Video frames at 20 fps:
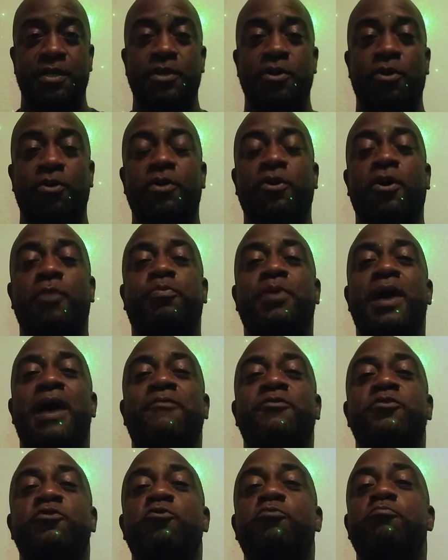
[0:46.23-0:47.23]
No, they're gonna put
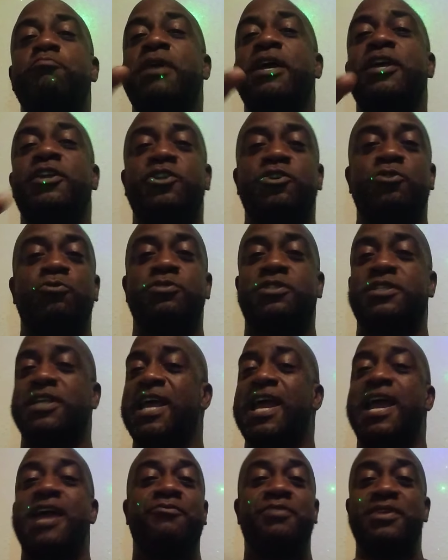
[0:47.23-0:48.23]
up new menus
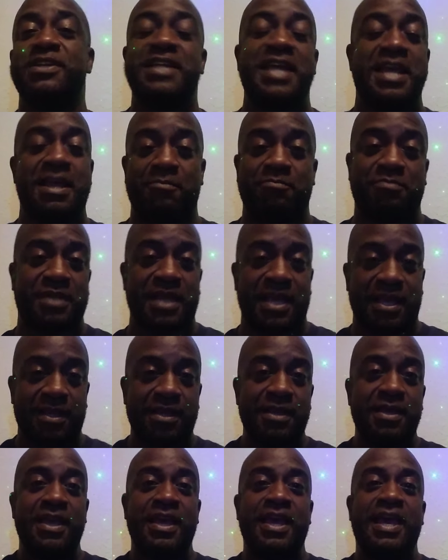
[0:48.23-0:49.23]
and every damn
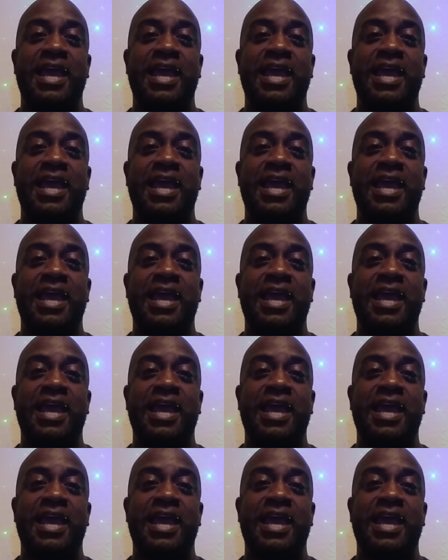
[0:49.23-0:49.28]
thing.